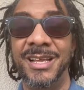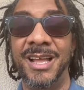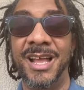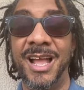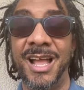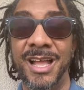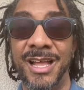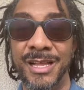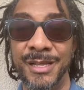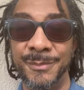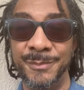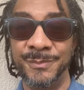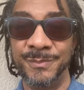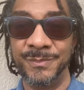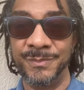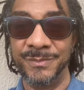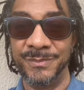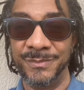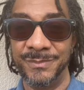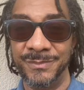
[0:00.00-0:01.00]
Um,
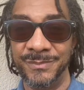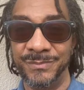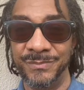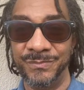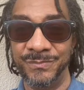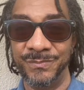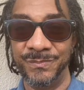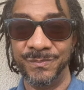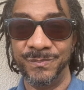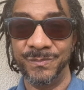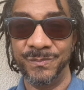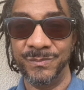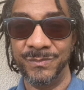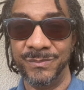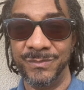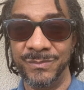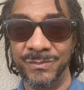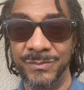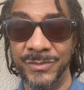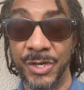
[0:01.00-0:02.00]

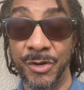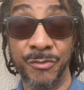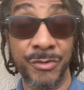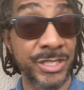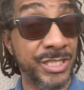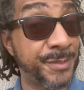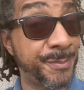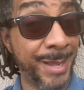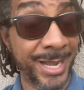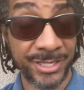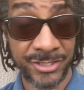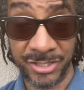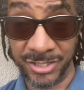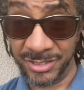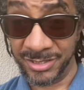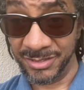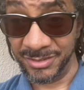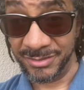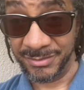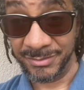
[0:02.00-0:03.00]
respect
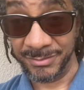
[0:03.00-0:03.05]
her.